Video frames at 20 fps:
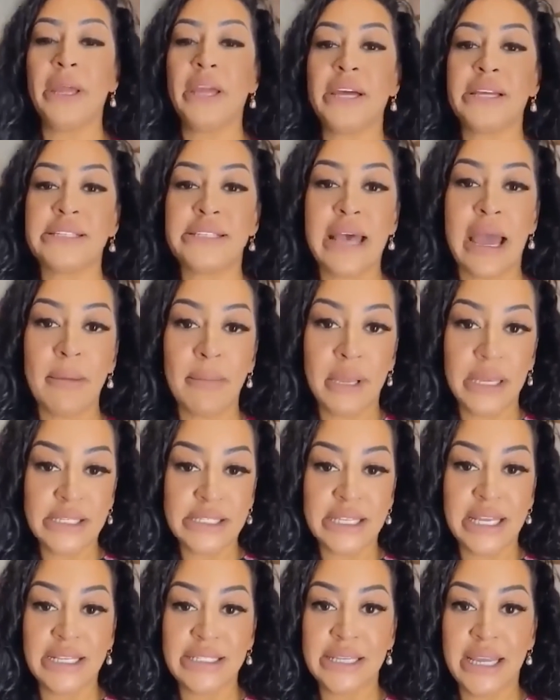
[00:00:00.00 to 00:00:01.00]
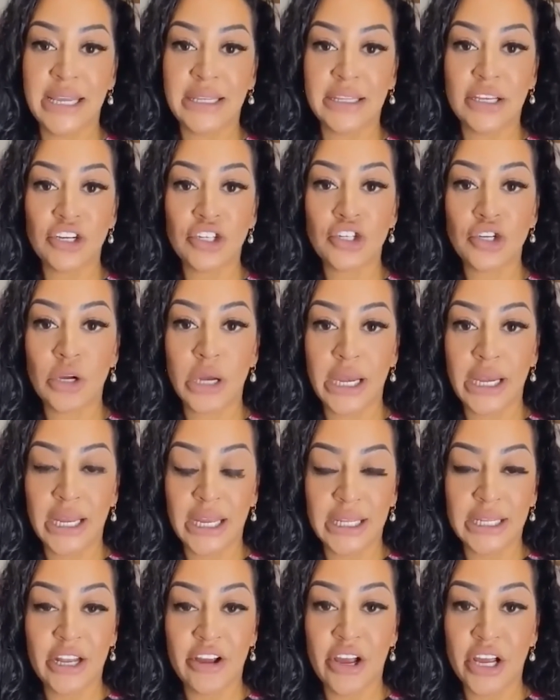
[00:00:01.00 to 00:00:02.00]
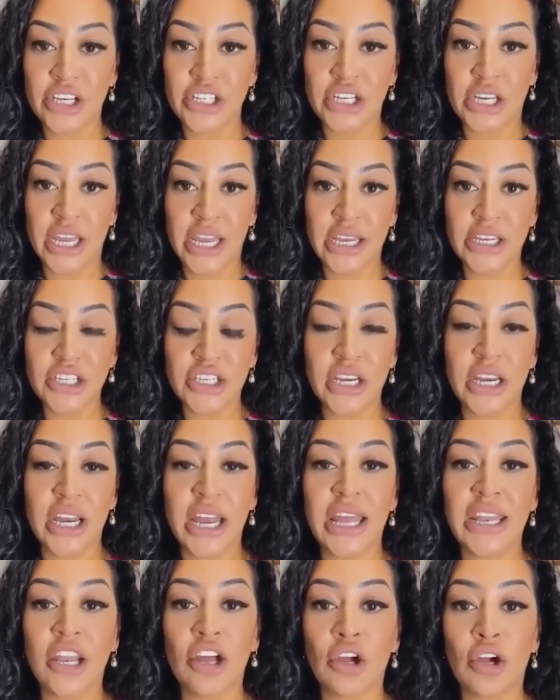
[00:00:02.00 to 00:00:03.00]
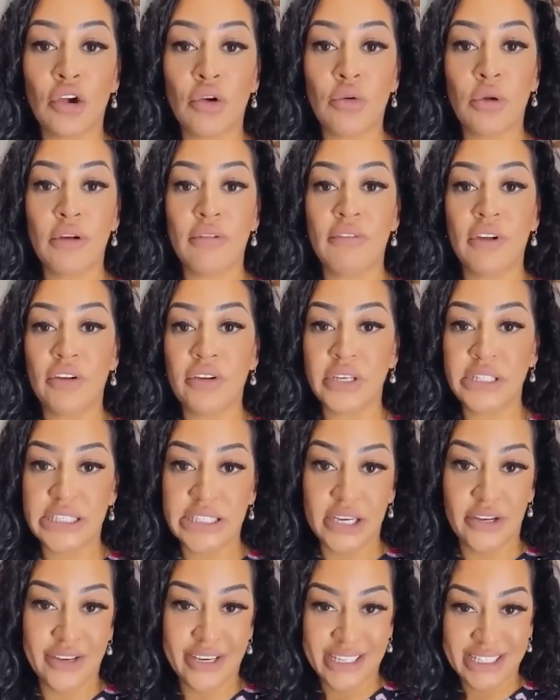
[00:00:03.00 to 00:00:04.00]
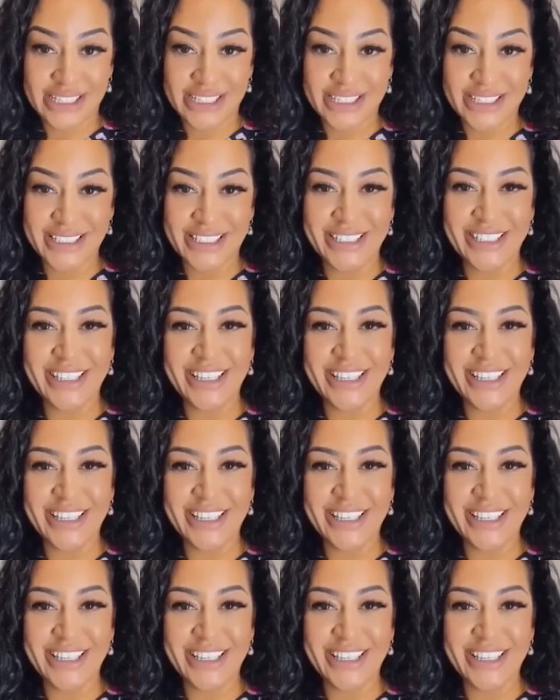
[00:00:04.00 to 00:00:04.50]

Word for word: Because that means they take their training and their education and their career very serious.